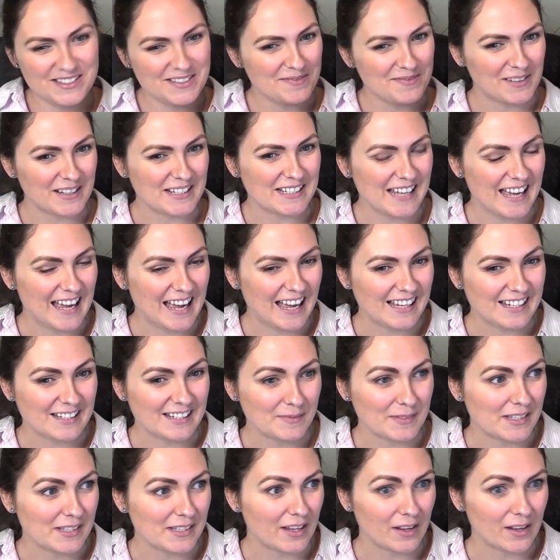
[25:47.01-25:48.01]
my dad and
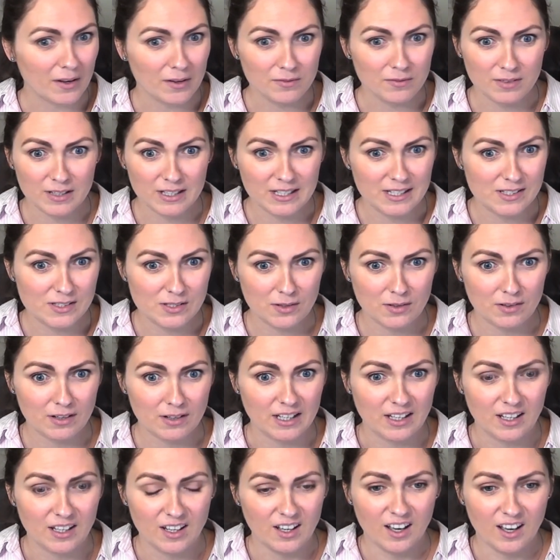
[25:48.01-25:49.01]
was like, "I'm really
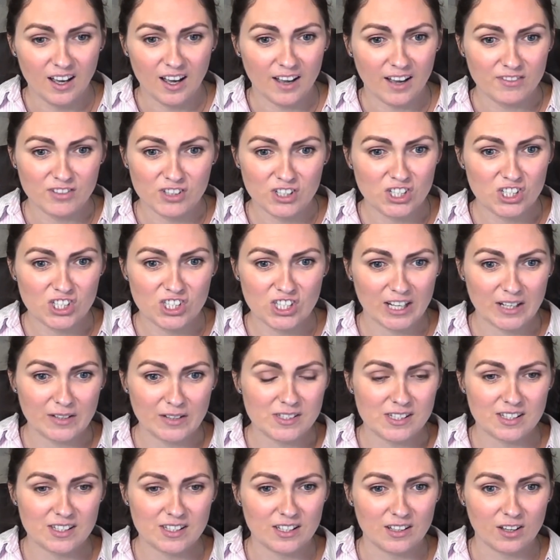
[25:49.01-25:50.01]
sorry, I've just
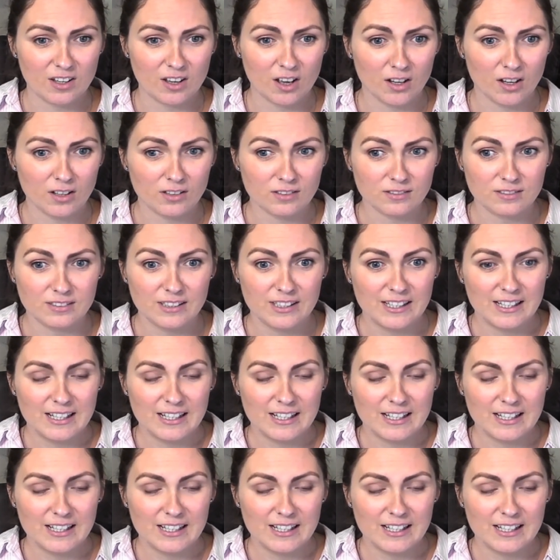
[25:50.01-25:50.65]
shouted at Nichole."